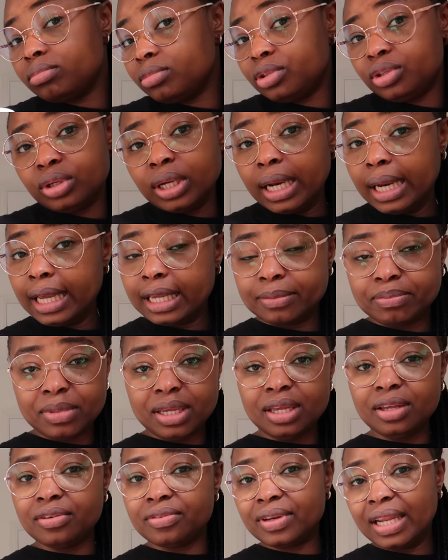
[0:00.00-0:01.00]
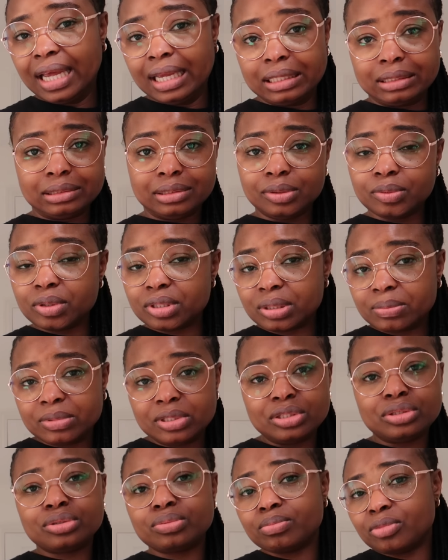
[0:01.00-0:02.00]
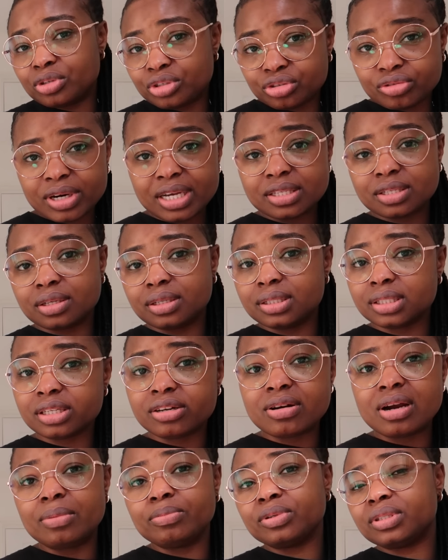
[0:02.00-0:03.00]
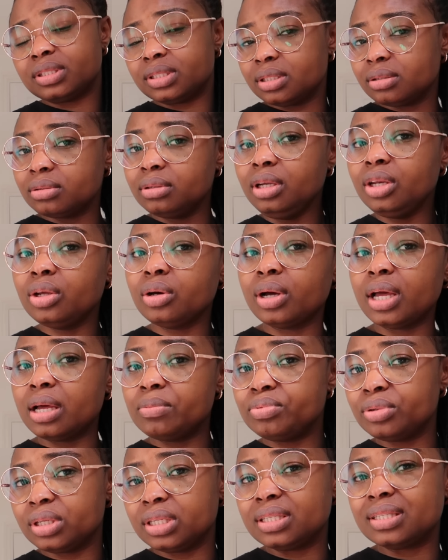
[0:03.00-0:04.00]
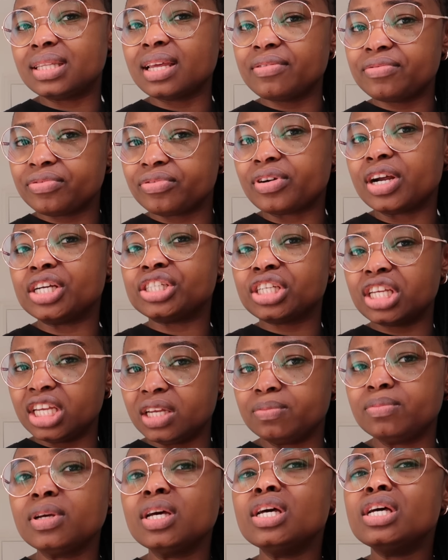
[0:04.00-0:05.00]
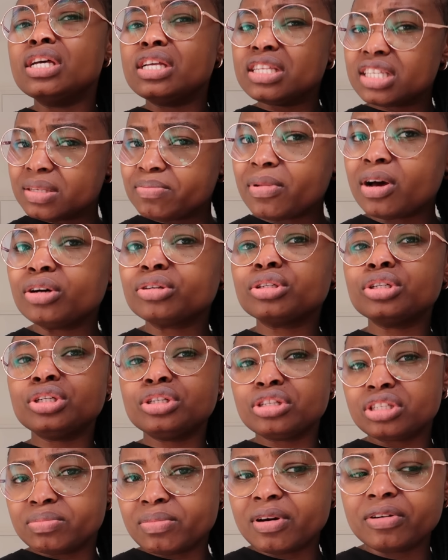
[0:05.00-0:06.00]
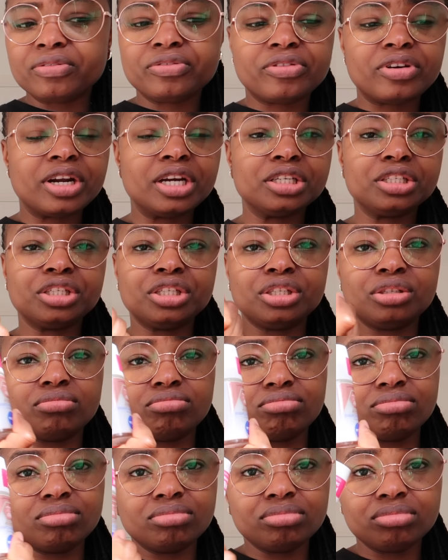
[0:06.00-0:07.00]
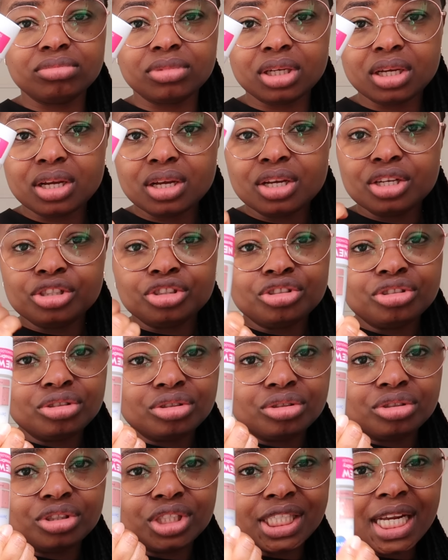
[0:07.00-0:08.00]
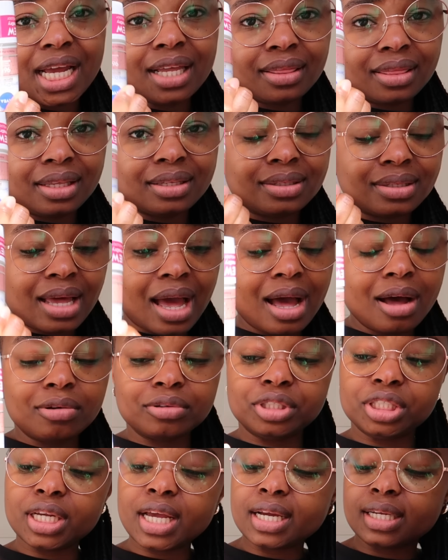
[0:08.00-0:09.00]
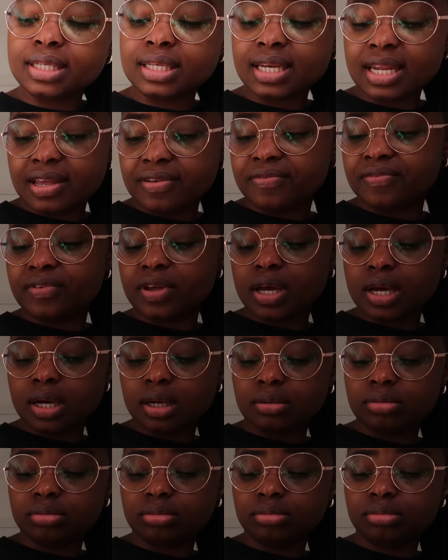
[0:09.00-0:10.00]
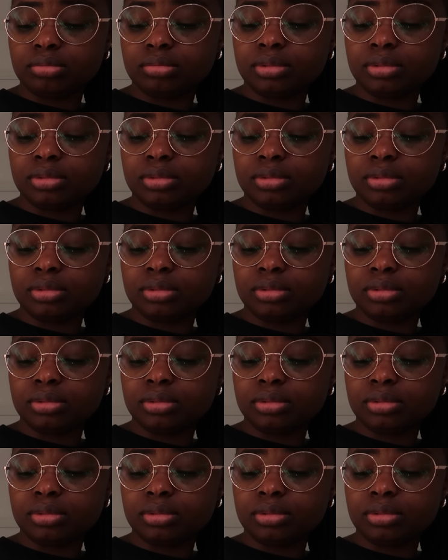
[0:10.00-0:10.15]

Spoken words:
you're like me, you want something to moisturize your underarm but still, you know, help you stay fresh, keep smell good, smell fresh, check this out. Check Nivea